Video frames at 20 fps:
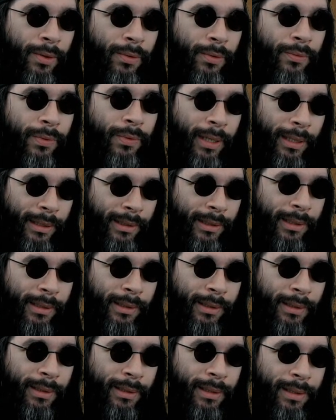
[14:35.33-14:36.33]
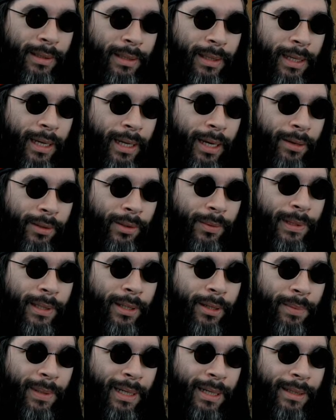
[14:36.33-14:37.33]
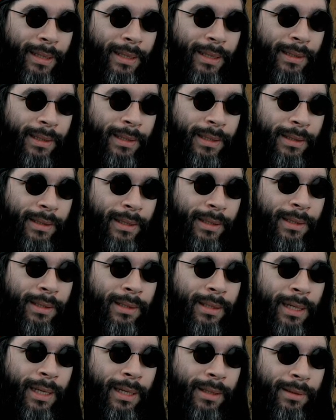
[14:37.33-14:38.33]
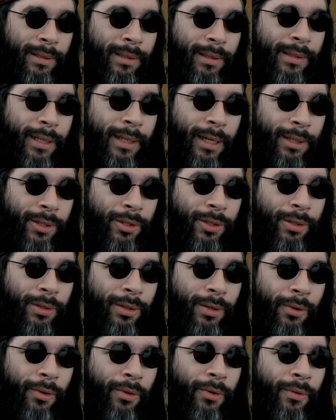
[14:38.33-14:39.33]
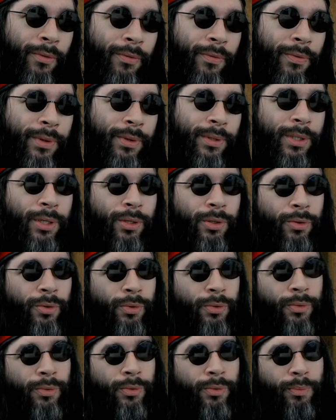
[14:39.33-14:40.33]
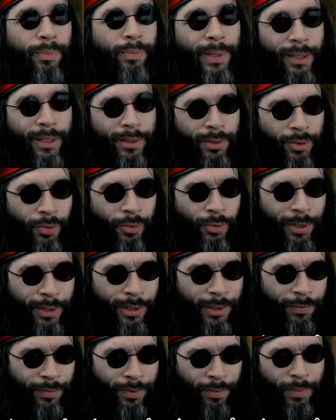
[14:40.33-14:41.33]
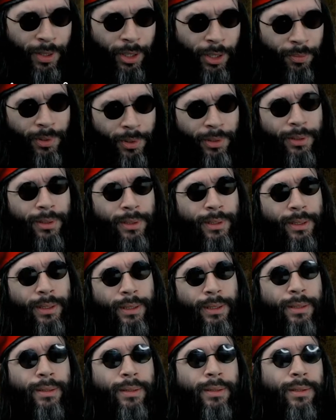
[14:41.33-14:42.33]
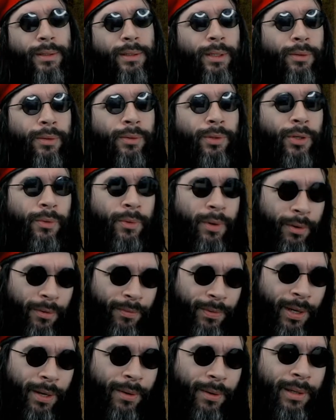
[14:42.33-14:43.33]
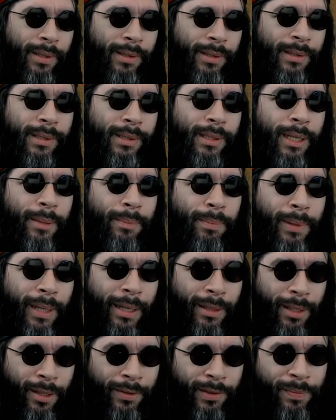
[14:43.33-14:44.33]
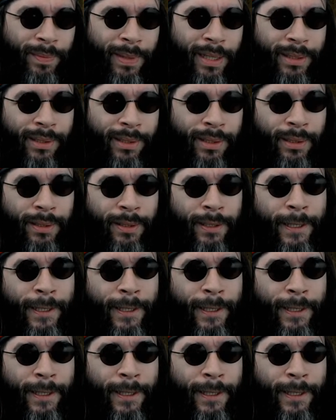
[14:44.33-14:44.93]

Right. How do we go about this? This is the intersection of the two big stories of the moment. So coronavirus and Black Lives Matter.